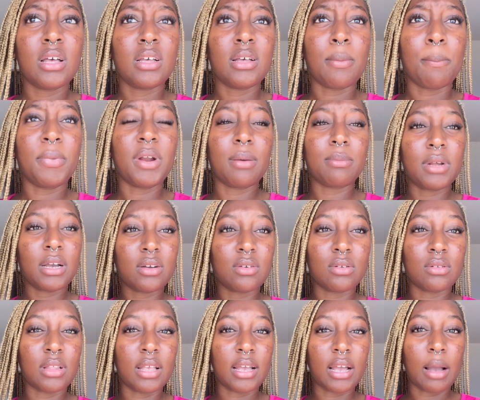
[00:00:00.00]
But I'm not going
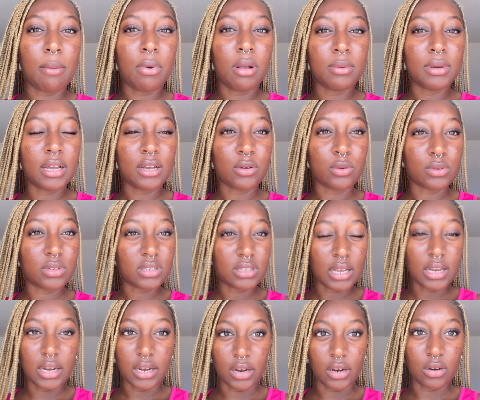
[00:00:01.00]
to, like, I'm probably not going to
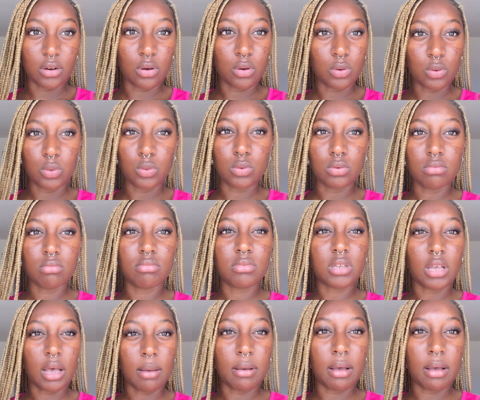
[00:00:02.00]
stay there the whole time.